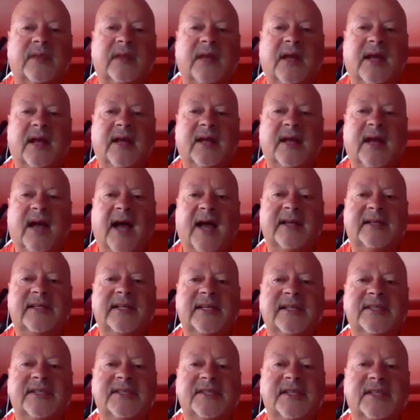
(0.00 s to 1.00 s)
And I
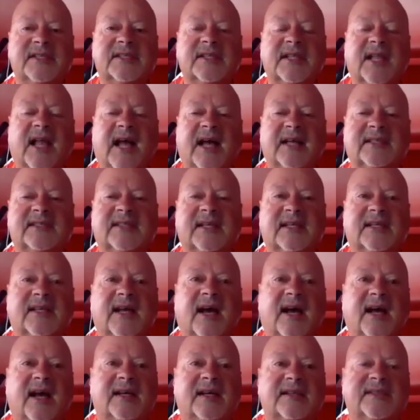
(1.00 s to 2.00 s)
teach this class at
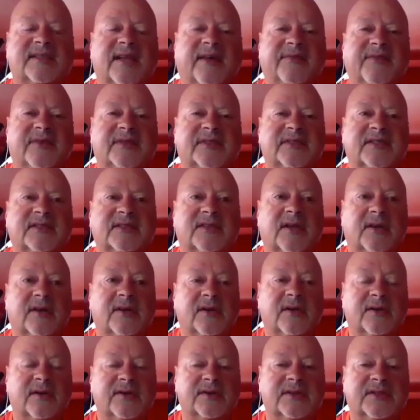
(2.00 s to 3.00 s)
San
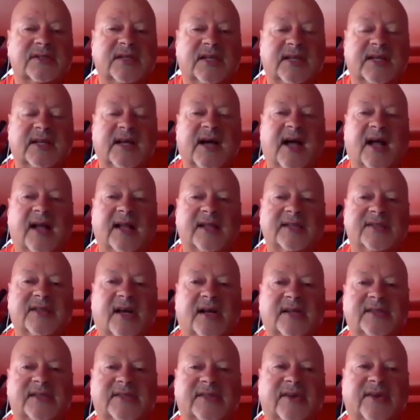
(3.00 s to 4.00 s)
Francisco City College
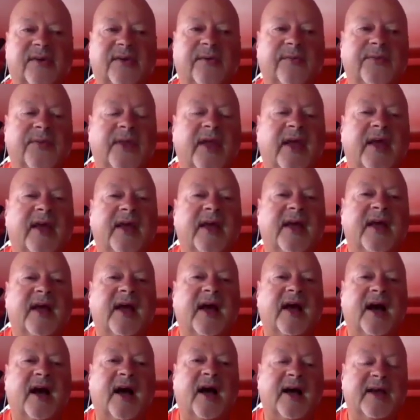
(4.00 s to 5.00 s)
also
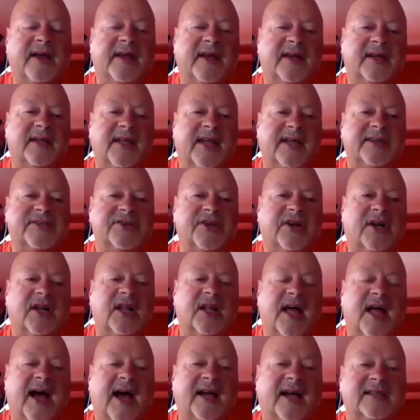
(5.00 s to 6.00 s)
in a lecture
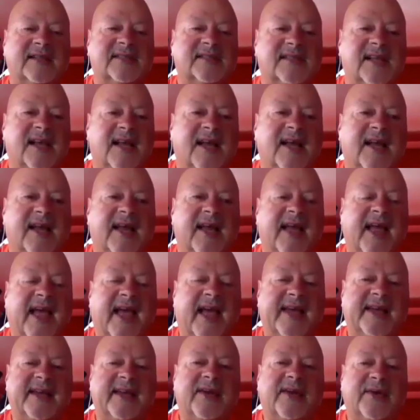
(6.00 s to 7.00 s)
class,
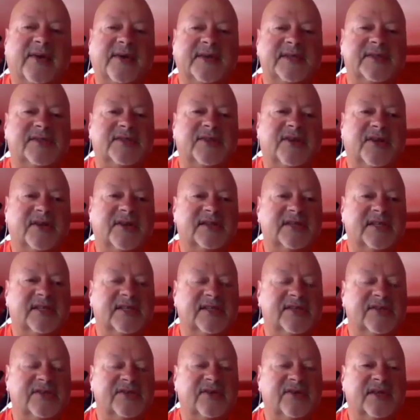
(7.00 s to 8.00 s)
and it always turns
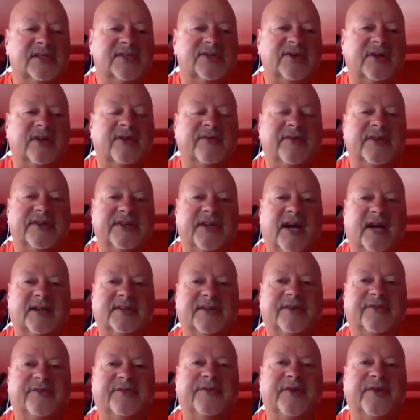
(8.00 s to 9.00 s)
into a sort of a
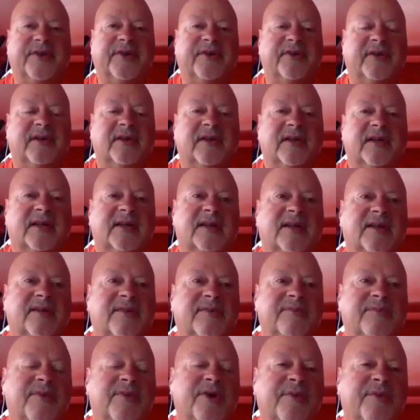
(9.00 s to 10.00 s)
Dr. Phil
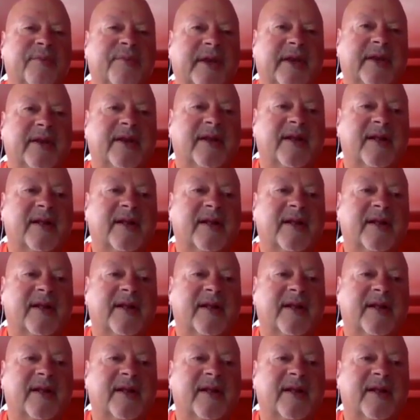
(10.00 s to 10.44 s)
moment